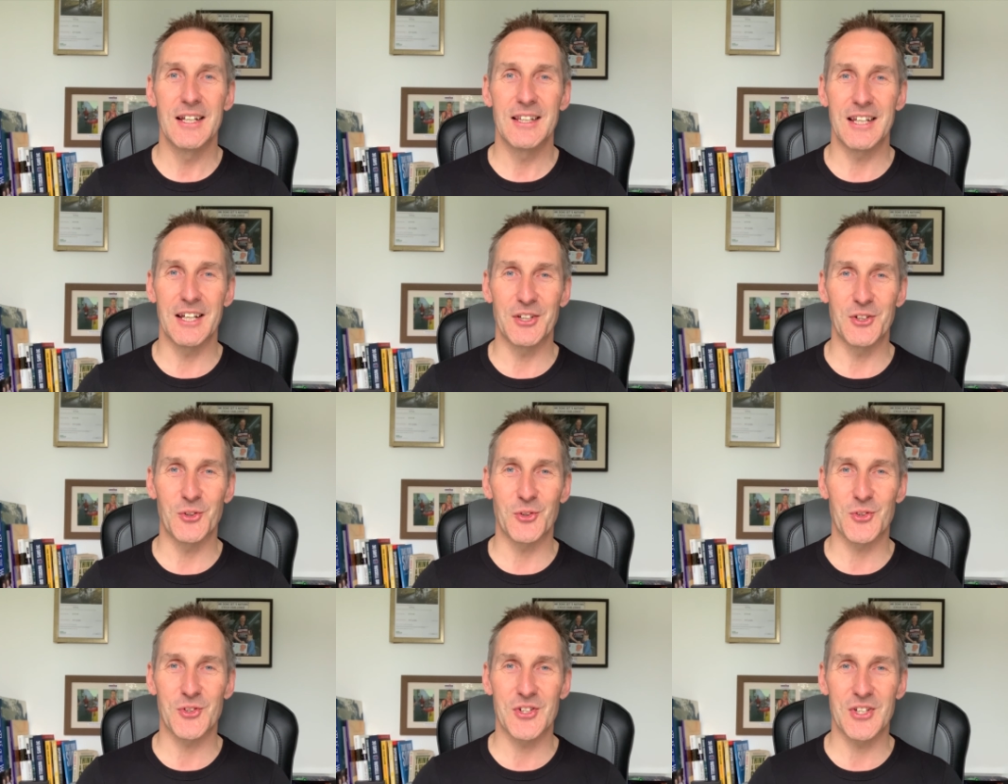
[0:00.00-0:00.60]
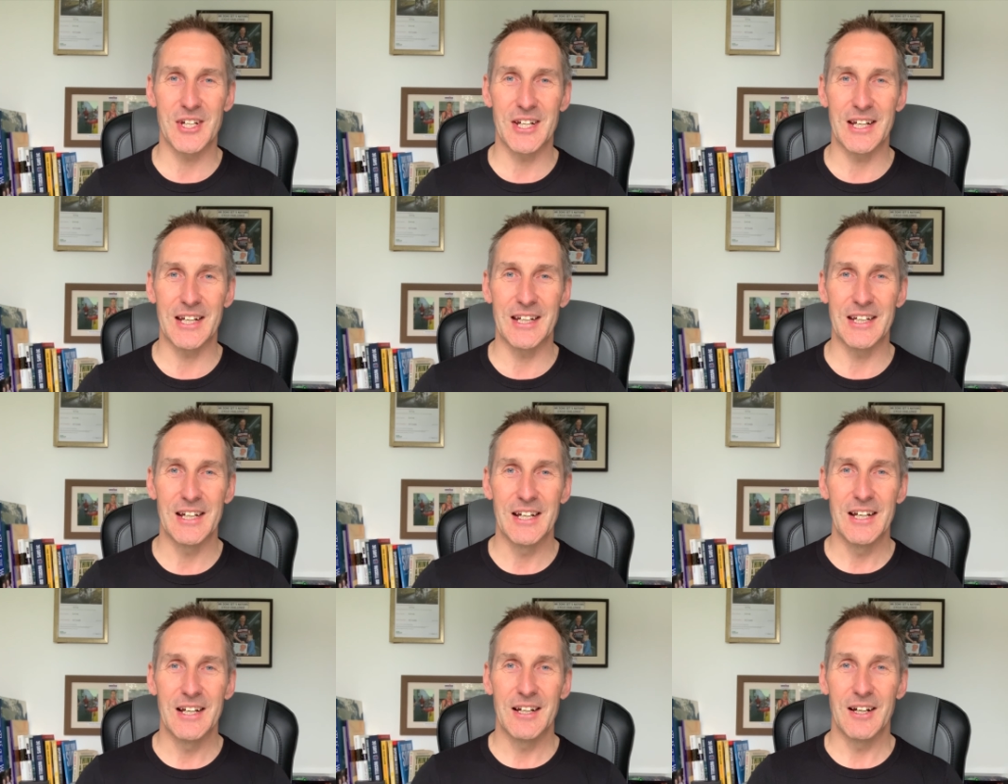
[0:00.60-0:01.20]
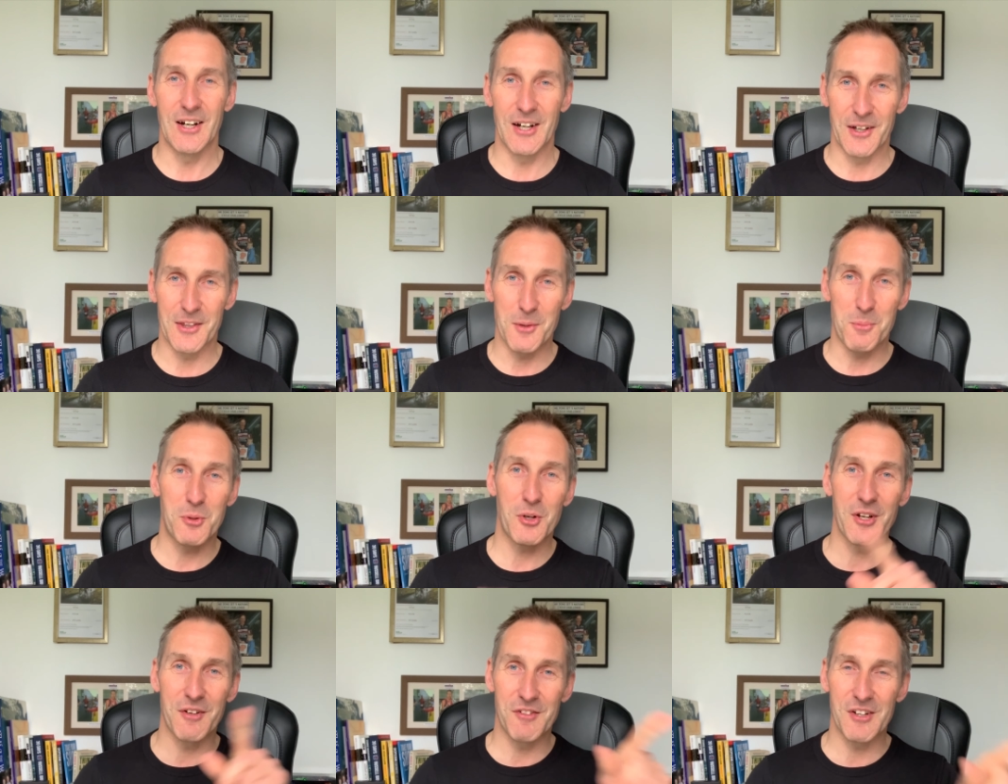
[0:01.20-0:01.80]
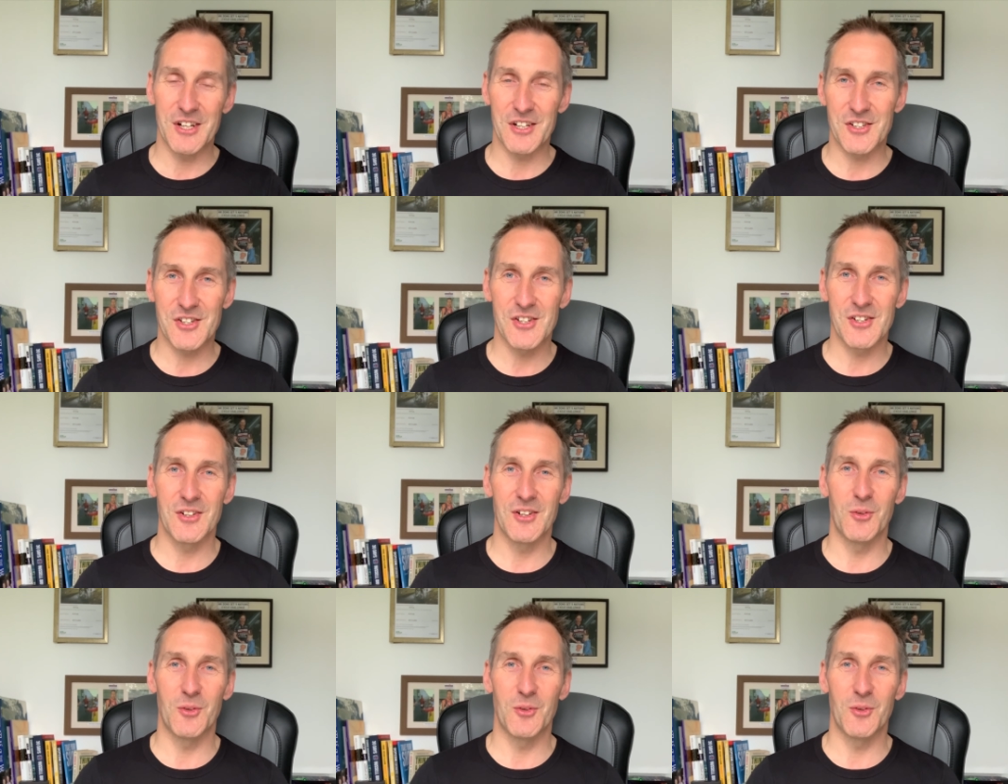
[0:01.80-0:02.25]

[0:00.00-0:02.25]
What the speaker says: then you'll see one of the previous